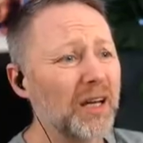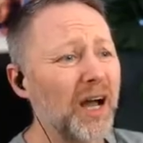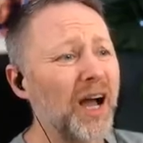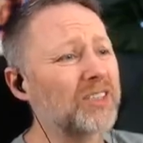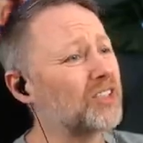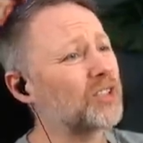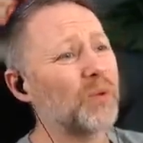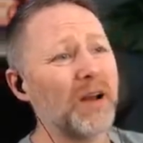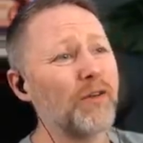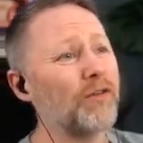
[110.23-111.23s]
I just
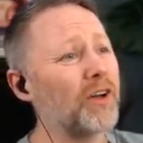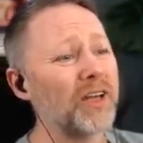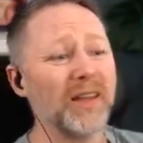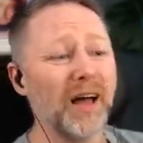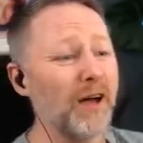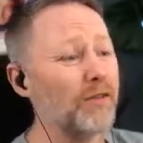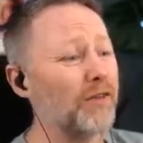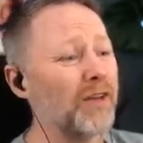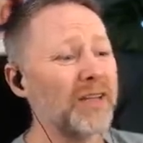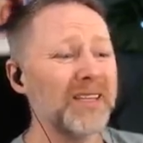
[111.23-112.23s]
want a fucking laugh.
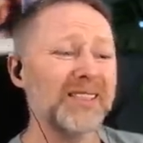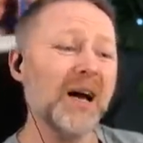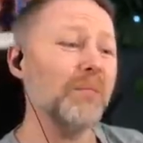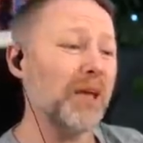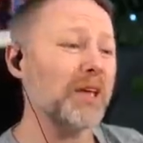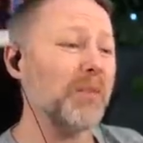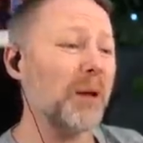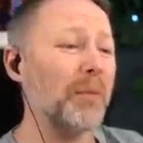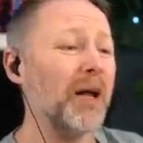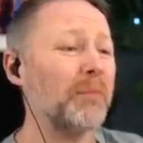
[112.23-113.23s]
Does that make me a
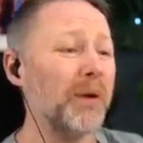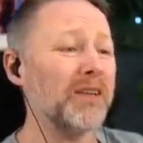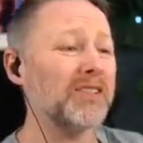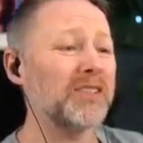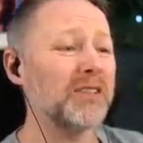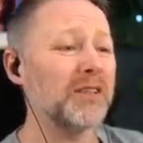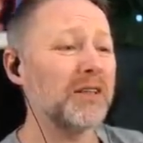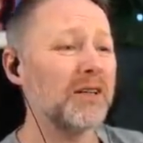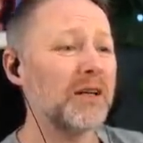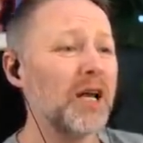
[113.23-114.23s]
bad person?
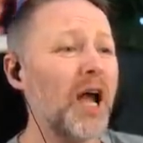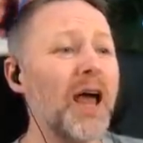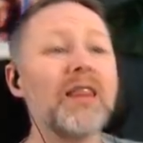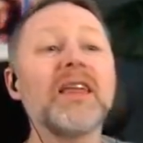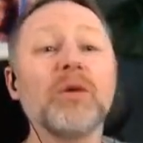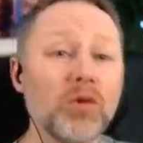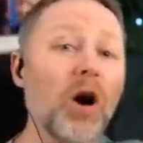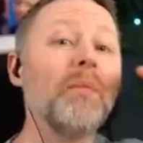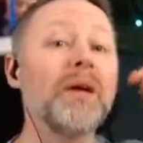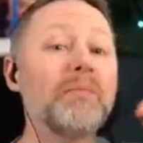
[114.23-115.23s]
And they'll
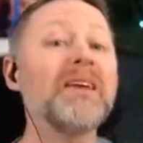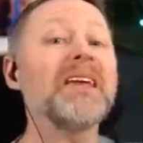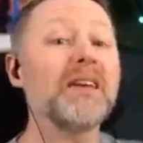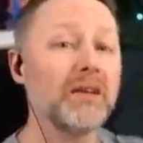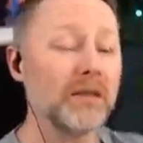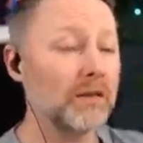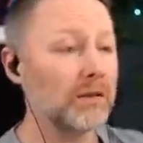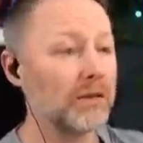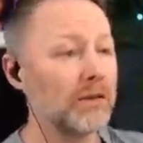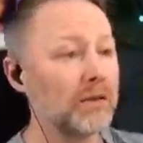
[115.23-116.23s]
come to me
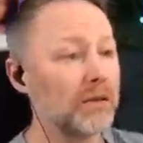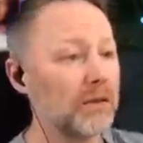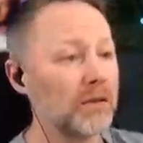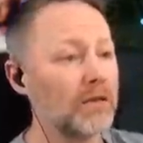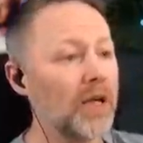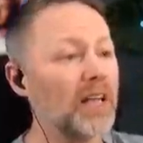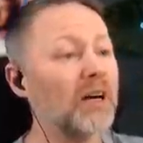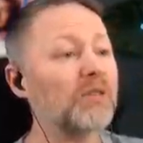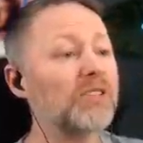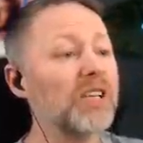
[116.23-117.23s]
and
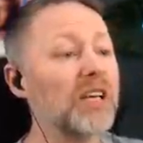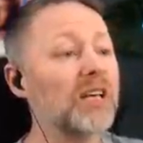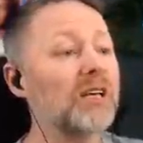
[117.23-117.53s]
I'll say,